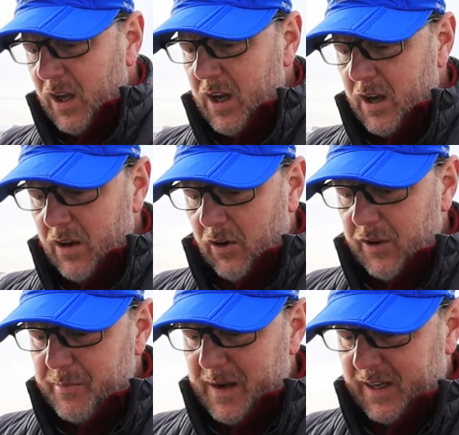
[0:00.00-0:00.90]
Uh,
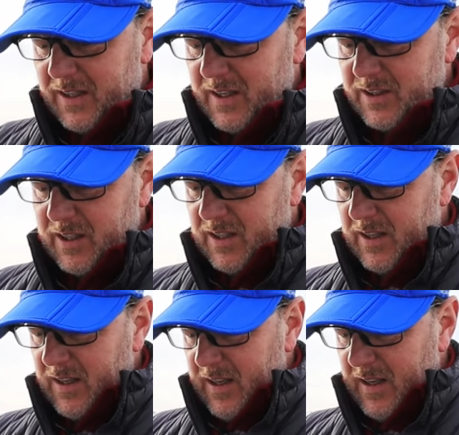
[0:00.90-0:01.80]
on the back of these,
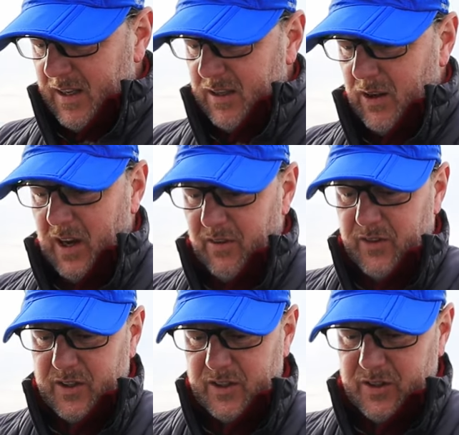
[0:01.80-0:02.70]
you have
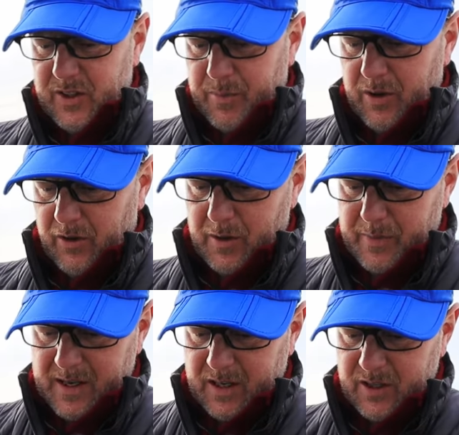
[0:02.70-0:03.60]
this zipper on the
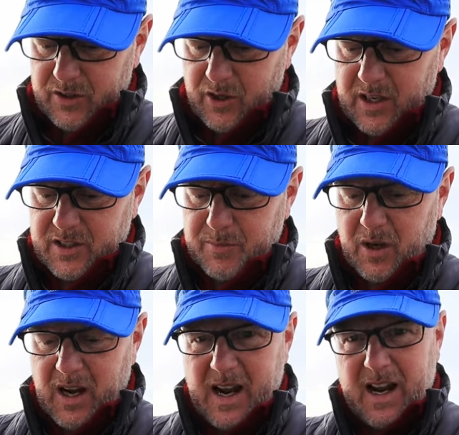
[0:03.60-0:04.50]
back so you can actually
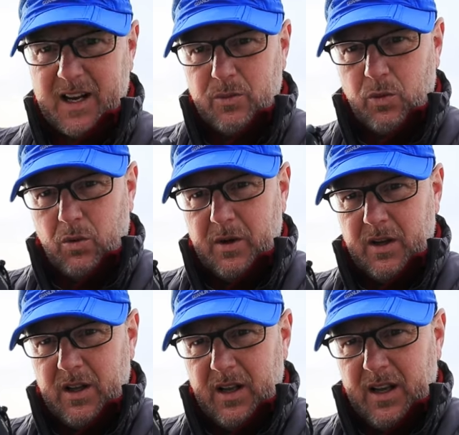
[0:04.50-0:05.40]
put a hand
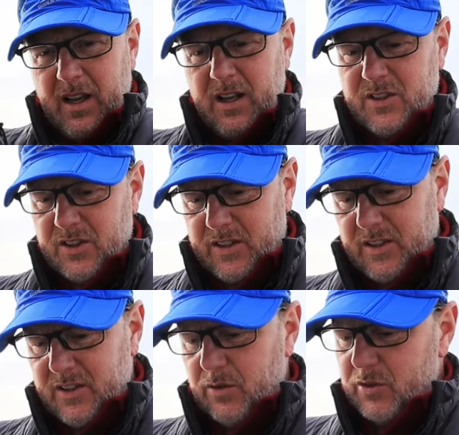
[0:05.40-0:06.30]
warmer inside
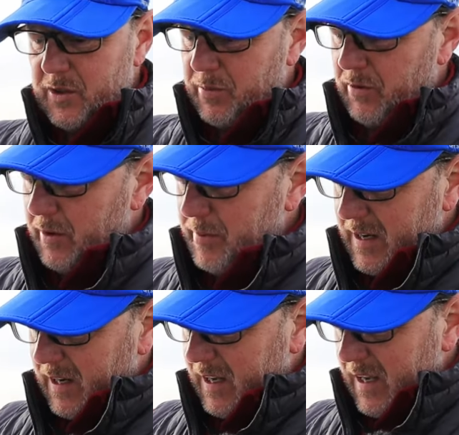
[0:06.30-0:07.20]
this little zipper on the
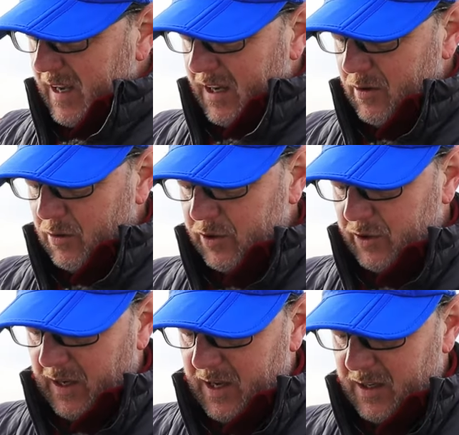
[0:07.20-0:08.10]
back and you
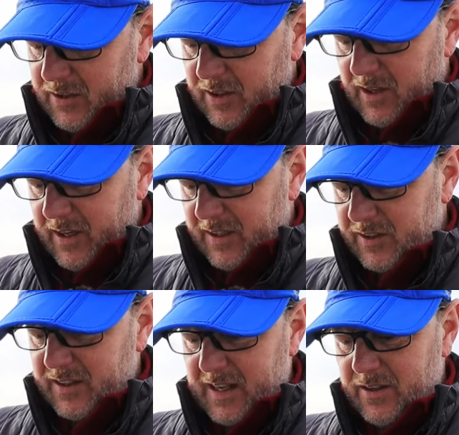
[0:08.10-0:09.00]
also get inside as
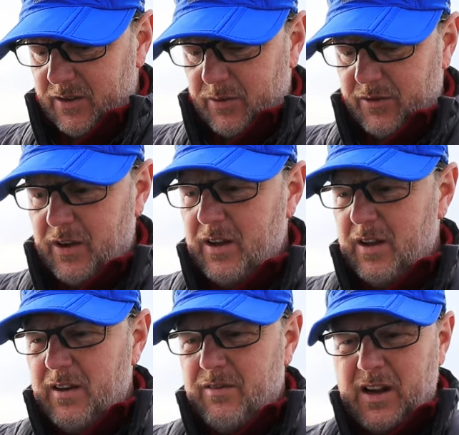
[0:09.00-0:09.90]
standard with
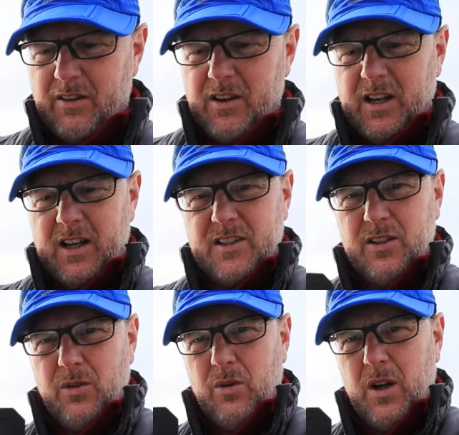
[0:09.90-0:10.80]
Vallerret you get this
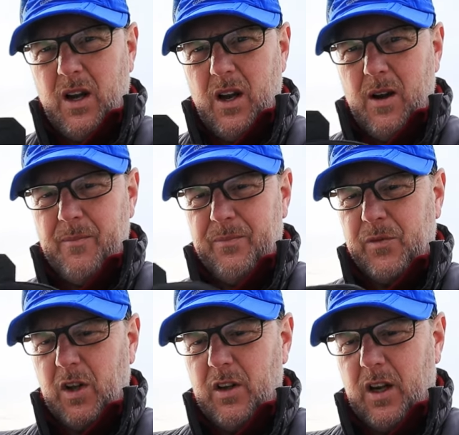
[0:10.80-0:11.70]
little
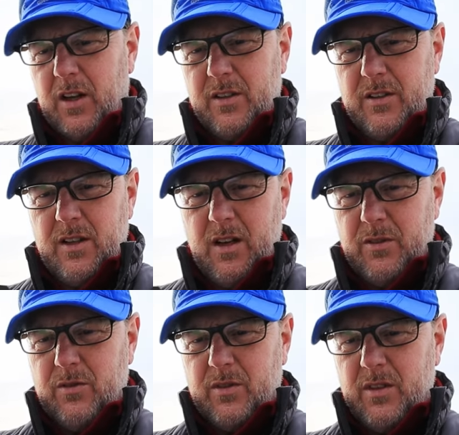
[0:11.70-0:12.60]
um, like a, a,
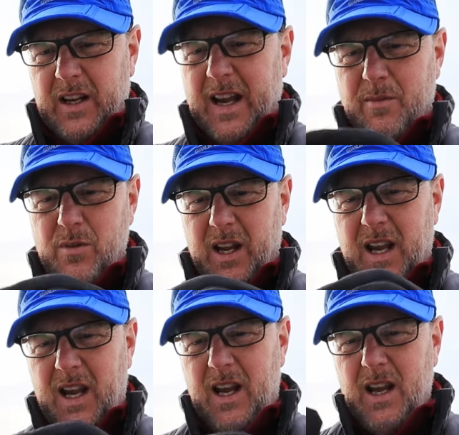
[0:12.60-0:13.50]
a, camera
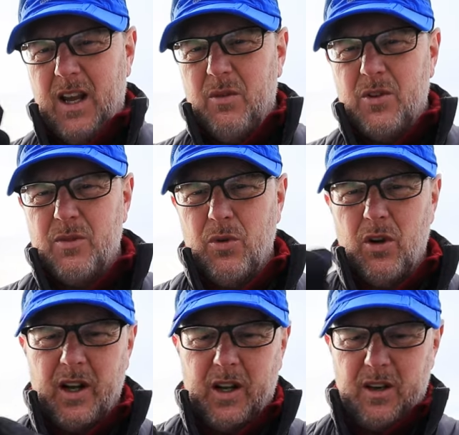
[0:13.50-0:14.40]
key which is
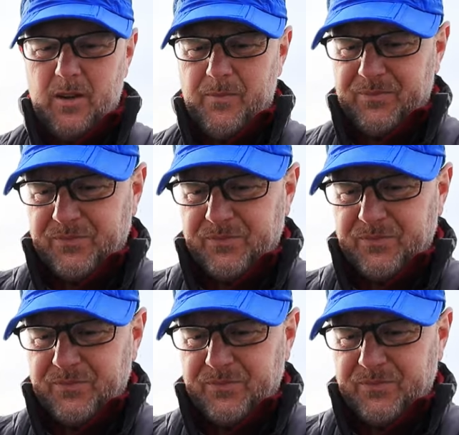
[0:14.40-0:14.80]
more like a,